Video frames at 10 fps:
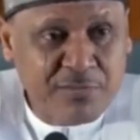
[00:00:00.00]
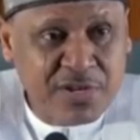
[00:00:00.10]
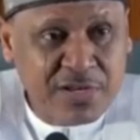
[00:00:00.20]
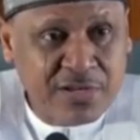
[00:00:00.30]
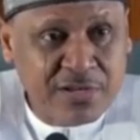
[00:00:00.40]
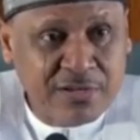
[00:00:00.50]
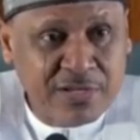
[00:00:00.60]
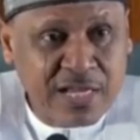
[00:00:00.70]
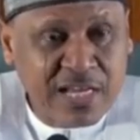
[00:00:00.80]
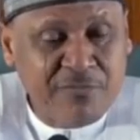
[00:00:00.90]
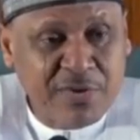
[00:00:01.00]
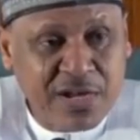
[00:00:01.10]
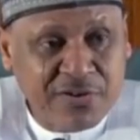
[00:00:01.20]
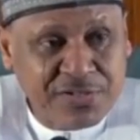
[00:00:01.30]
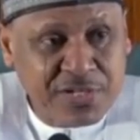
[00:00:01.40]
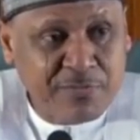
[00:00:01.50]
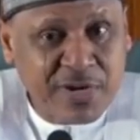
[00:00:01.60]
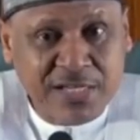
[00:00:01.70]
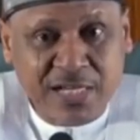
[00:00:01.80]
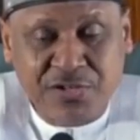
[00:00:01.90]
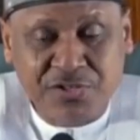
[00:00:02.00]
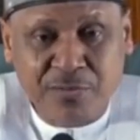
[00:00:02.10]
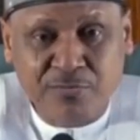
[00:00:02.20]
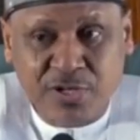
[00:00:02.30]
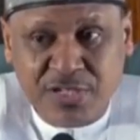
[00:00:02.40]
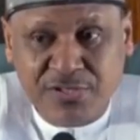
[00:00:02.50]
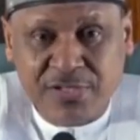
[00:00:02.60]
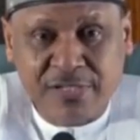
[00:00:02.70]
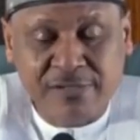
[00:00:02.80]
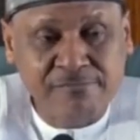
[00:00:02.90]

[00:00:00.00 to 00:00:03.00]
been arrested by the Nigerian police